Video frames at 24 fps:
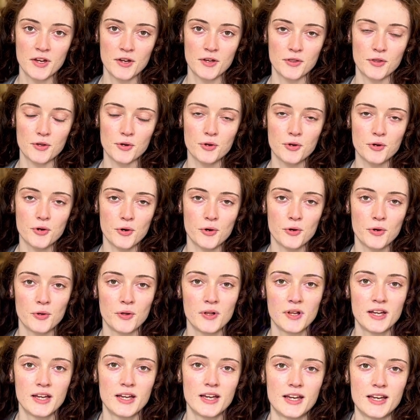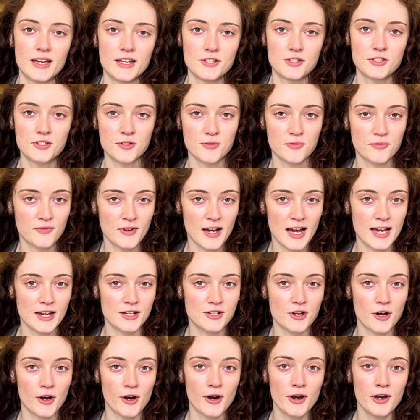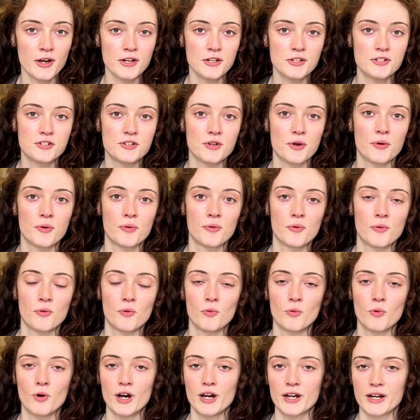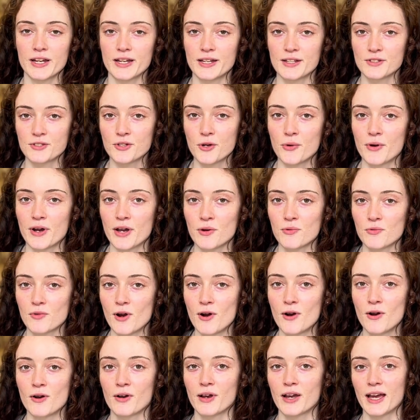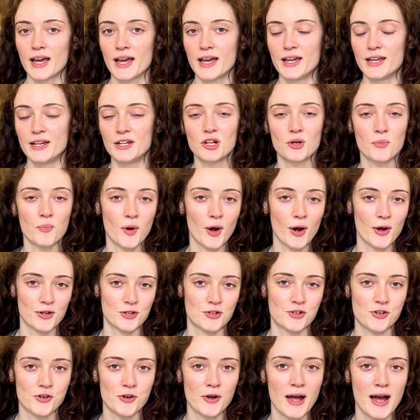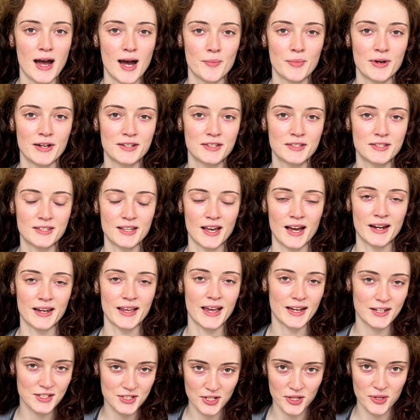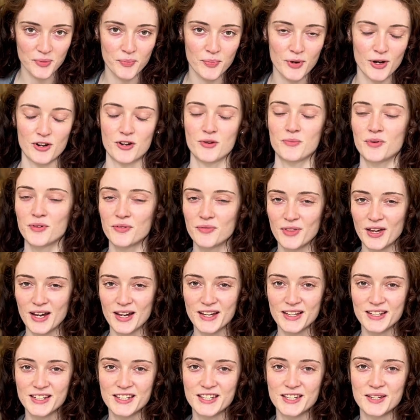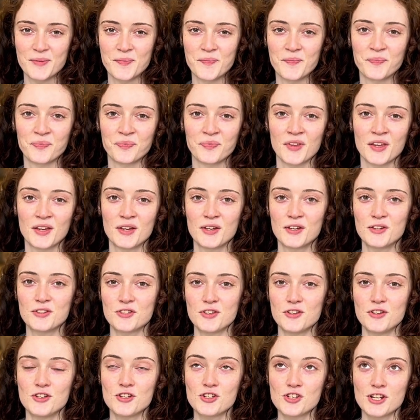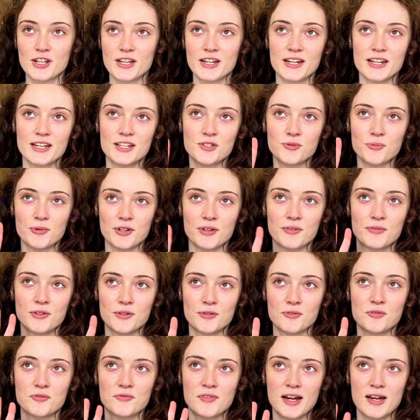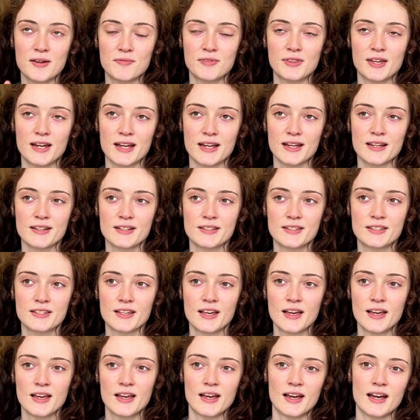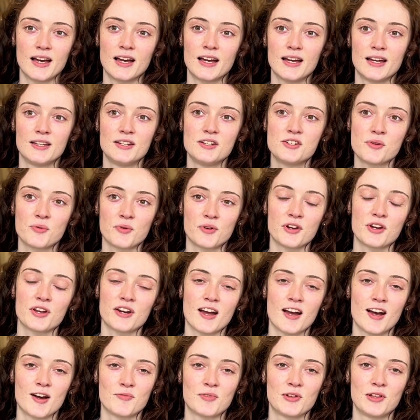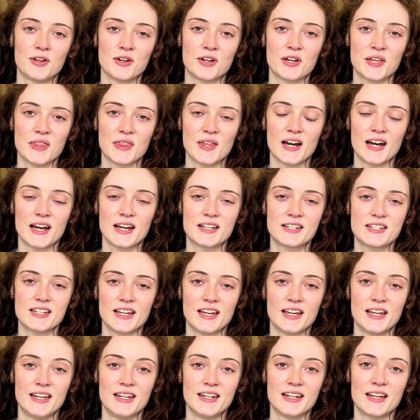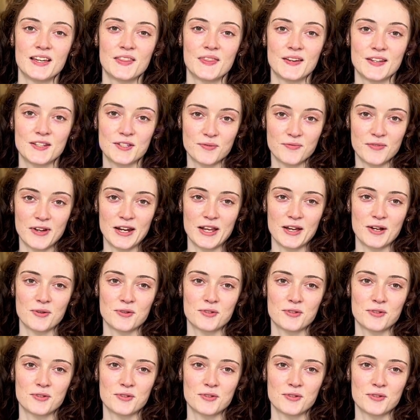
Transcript: The goal is to find out what is going wrong in your postural habits and get to the bottom of that. So usually it is one of those 5 things, and we're going to have a look at that in this video.